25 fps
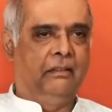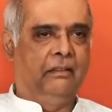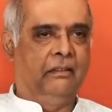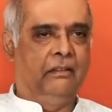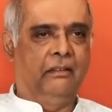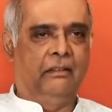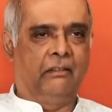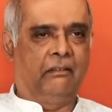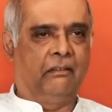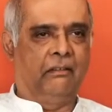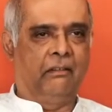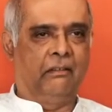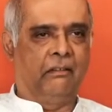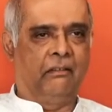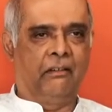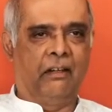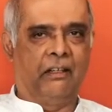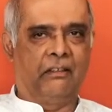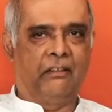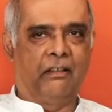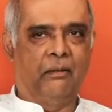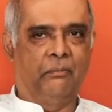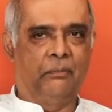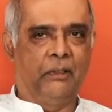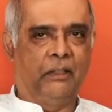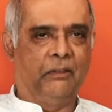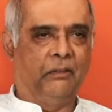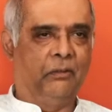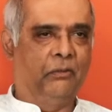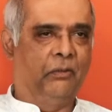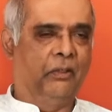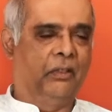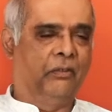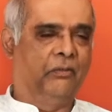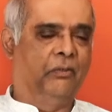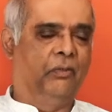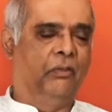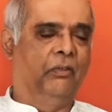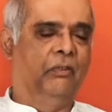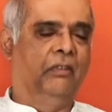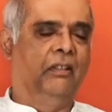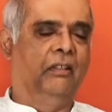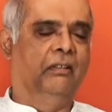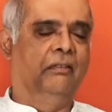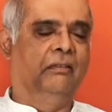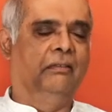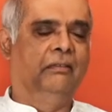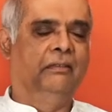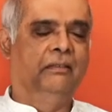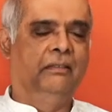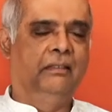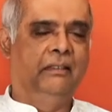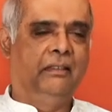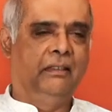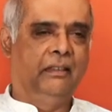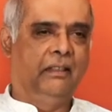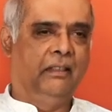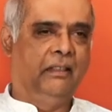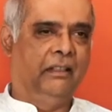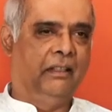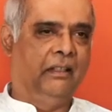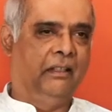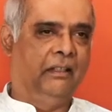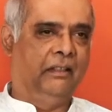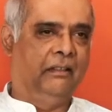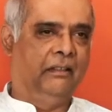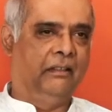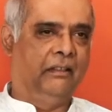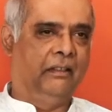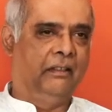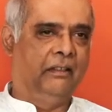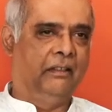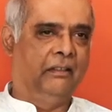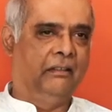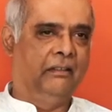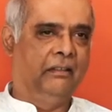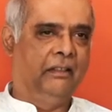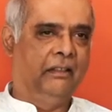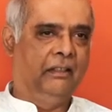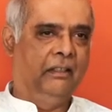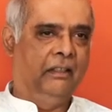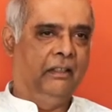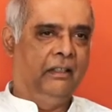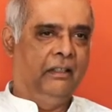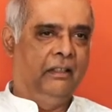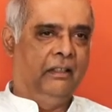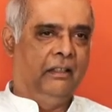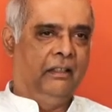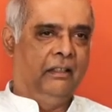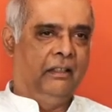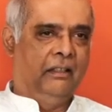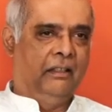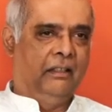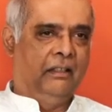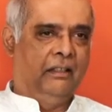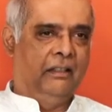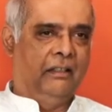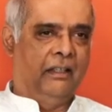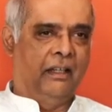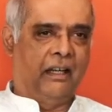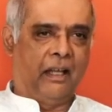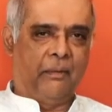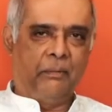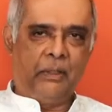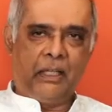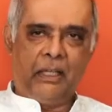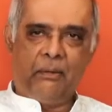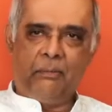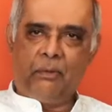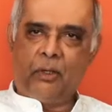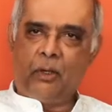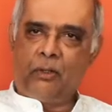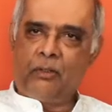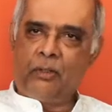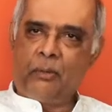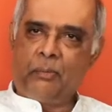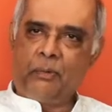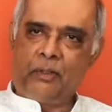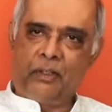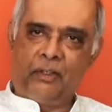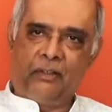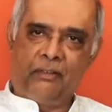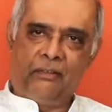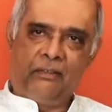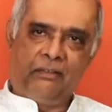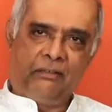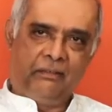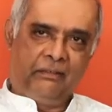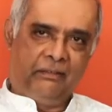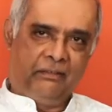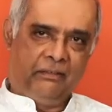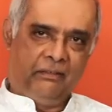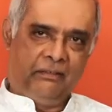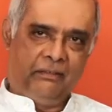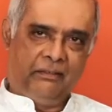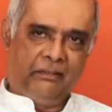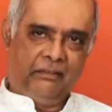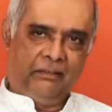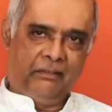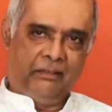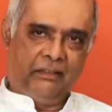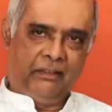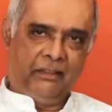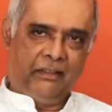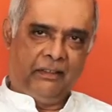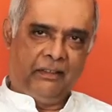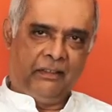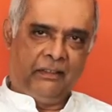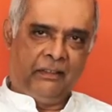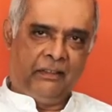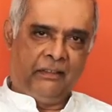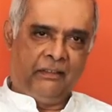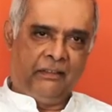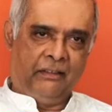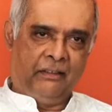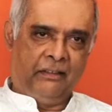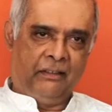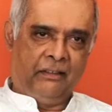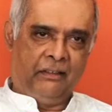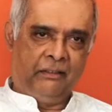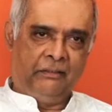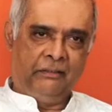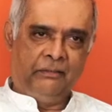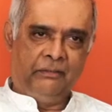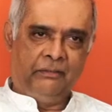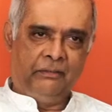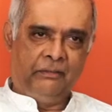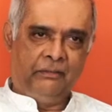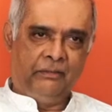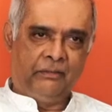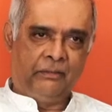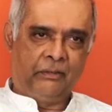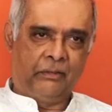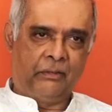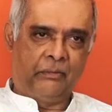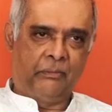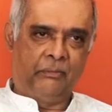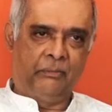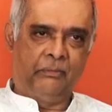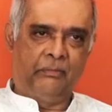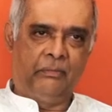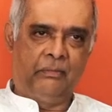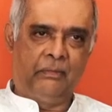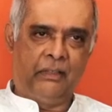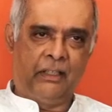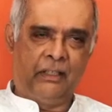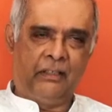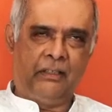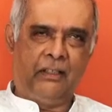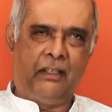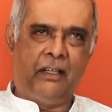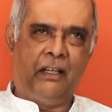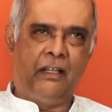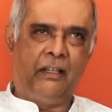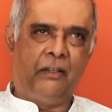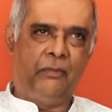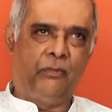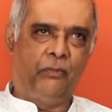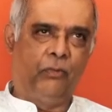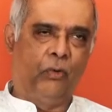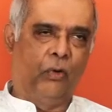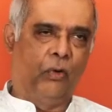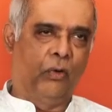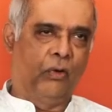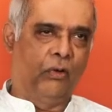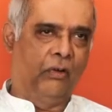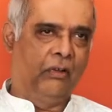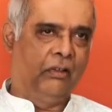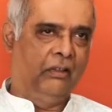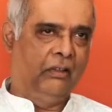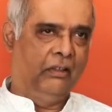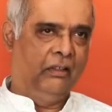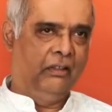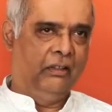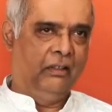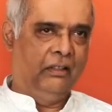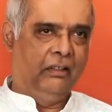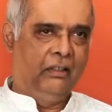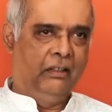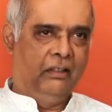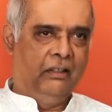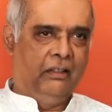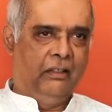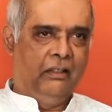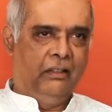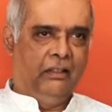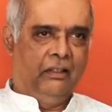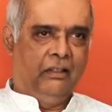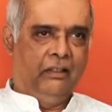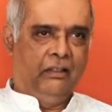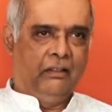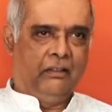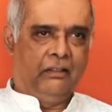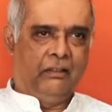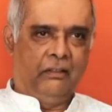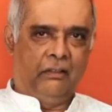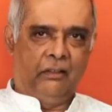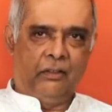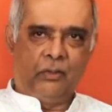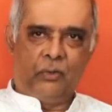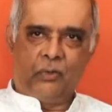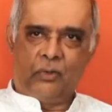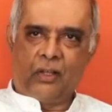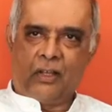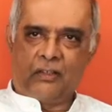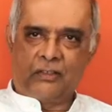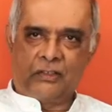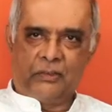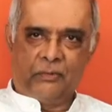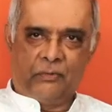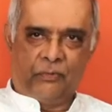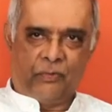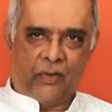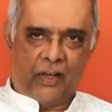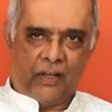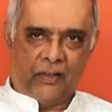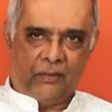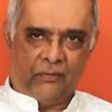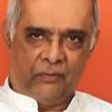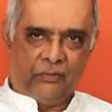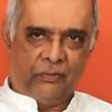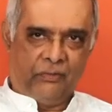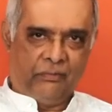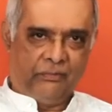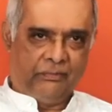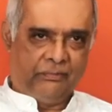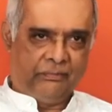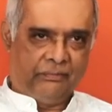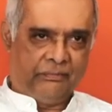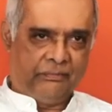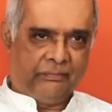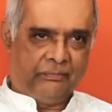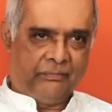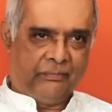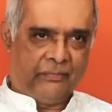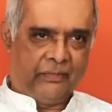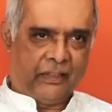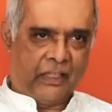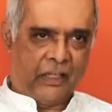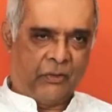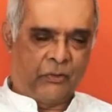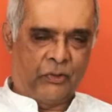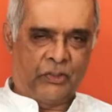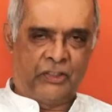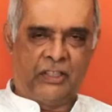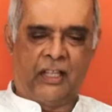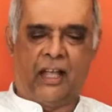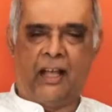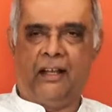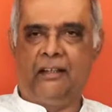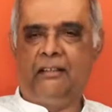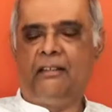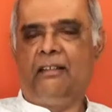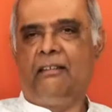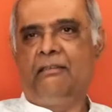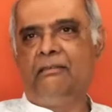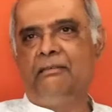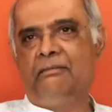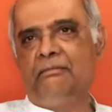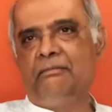A great company to work for, yeah. And then I became an entrepreneur. And from 1984 till 2005, I was that.